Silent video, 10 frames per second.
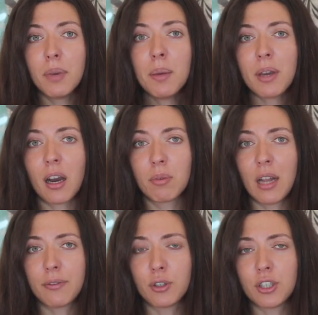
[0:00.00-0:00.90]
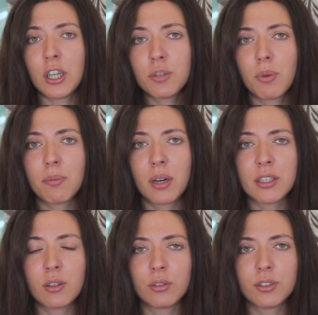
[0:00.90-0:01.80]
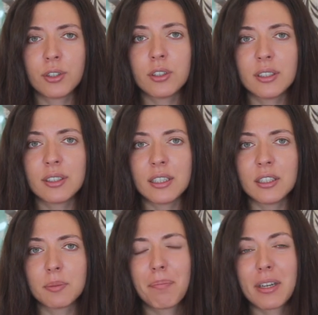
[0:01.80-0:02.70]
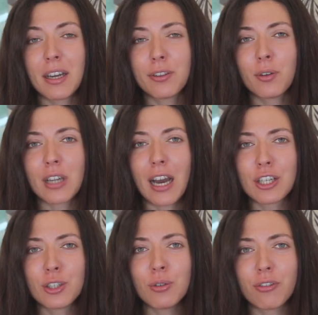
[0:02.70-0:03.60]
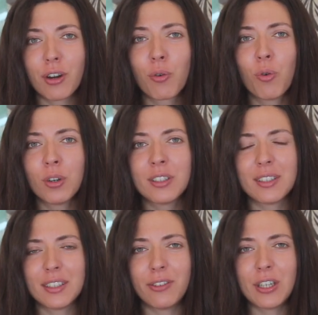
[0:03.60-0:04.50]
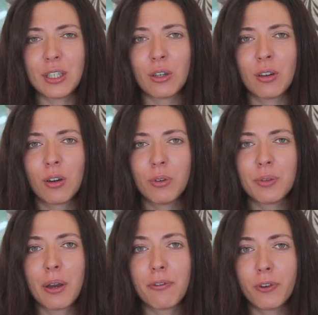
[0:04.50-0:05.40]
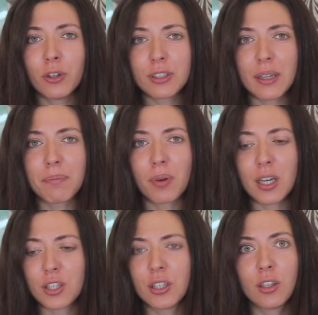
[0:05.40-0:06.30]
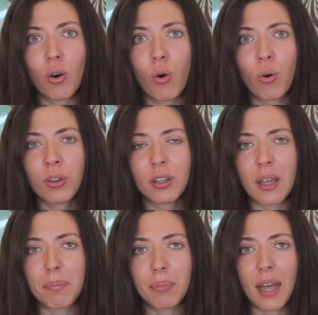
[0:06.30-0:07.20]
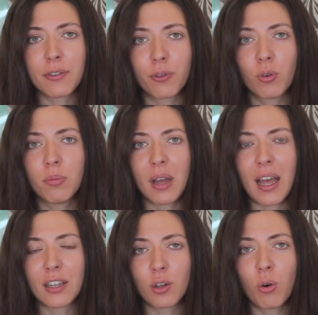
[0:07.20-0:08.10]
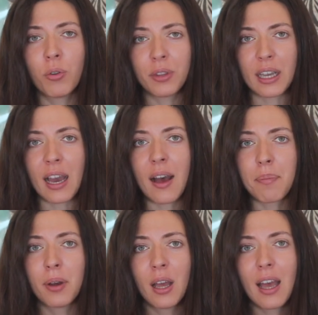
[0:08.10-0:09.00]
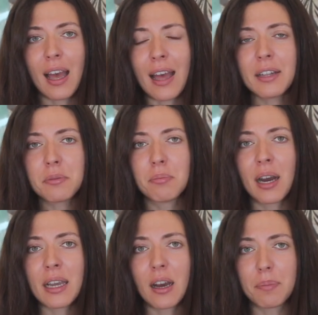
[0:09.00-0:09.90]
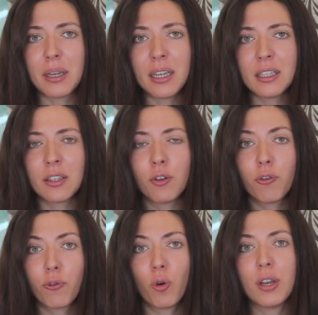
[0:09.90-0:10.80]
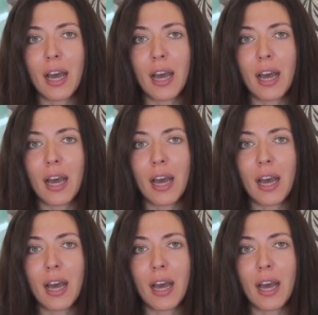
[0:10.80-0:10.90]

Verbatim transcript: Maybe I will have to change my mind on certain things, but I thought I should record this video with my first impression on the platform and on the app and my opinion for